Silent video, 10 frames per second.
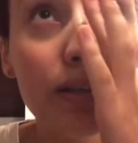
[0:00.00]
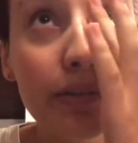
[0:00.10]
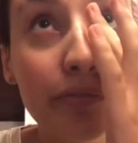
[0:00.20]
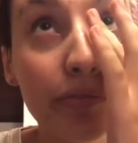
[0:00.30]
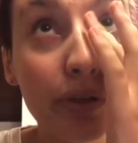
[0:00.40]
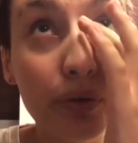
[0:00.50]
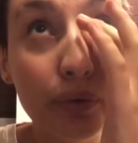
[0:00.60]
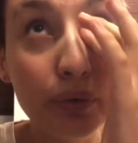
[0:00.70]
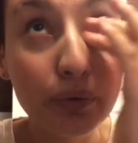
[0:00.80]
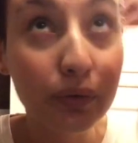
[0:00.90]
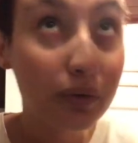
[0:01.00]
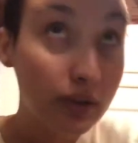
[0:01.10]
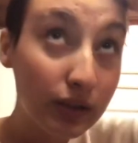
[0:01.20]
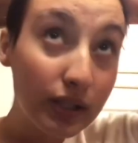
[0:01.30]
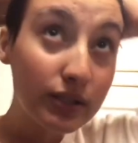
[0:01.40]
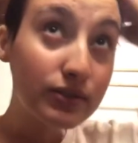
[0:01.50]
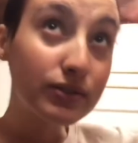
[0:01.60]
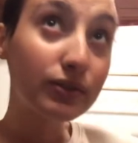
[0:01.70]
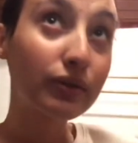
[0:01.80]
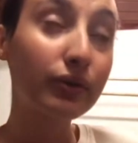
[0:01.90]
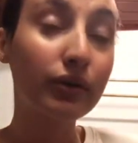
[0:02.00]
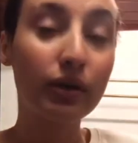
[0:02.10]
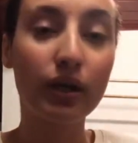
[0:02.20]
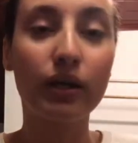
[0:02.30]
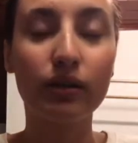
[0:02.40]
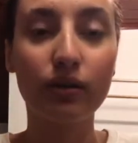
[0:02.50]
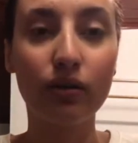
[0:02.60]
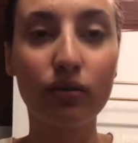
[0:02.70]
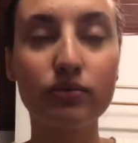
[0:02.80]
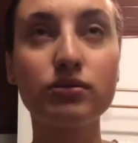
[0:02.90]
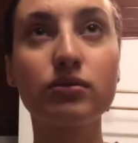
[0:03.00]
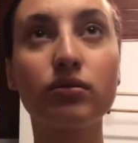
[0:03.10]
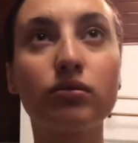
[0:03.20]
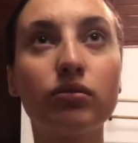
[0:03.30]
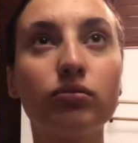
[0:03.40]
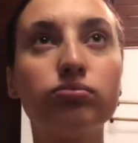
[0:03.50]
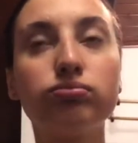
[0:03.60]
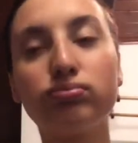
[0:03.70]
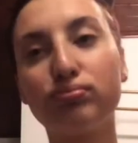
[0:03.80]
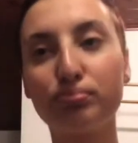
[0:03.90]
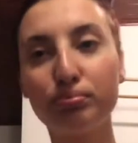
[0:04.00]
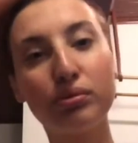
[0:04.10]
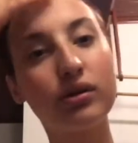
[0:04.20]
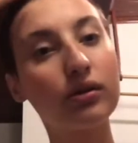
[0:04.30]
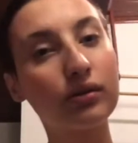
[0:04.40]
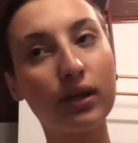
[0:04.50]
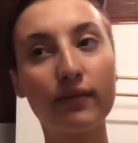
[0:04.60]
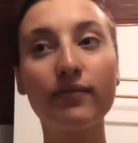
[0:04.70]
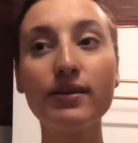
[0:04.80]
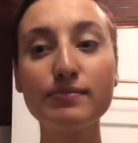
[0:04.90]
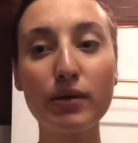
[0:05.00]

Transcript: If you need to, you can also put on a face